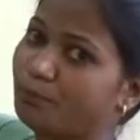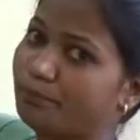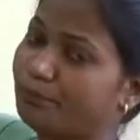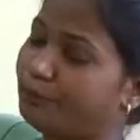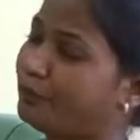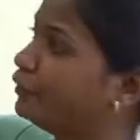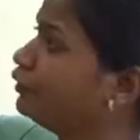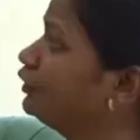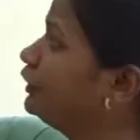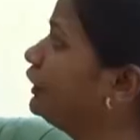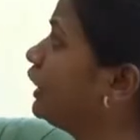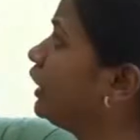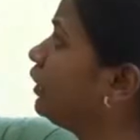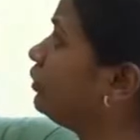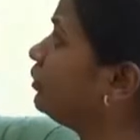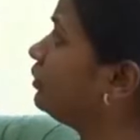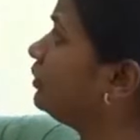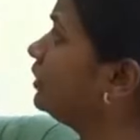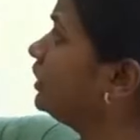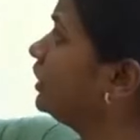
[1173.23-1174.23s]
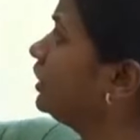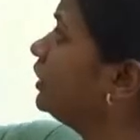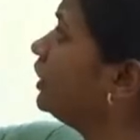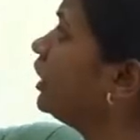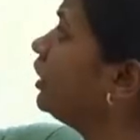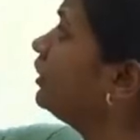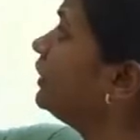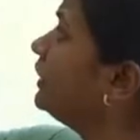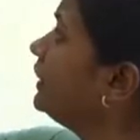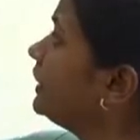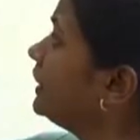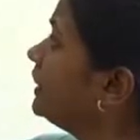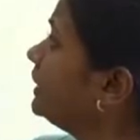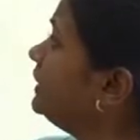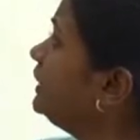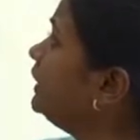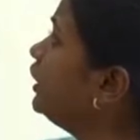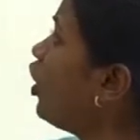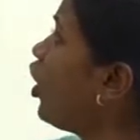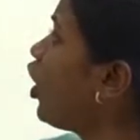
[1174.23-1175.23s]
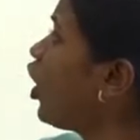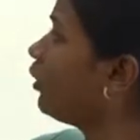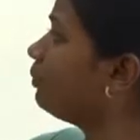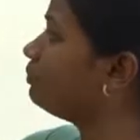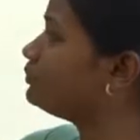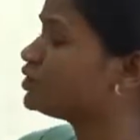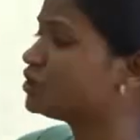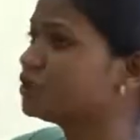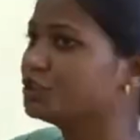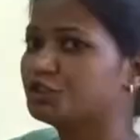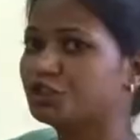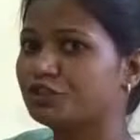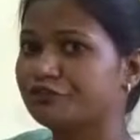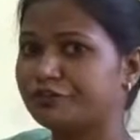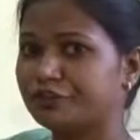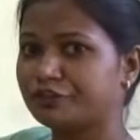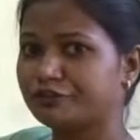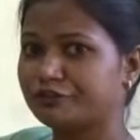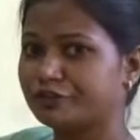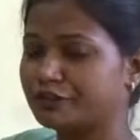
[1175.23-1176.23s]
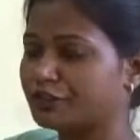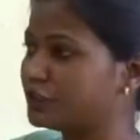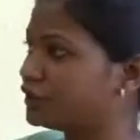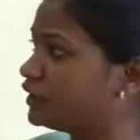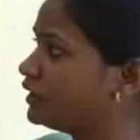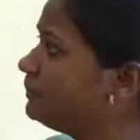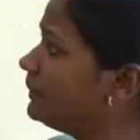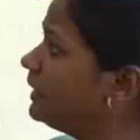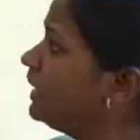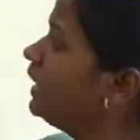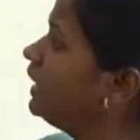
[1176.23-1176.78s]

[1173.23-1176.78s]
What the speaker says: pronoun. Now here the object of a verb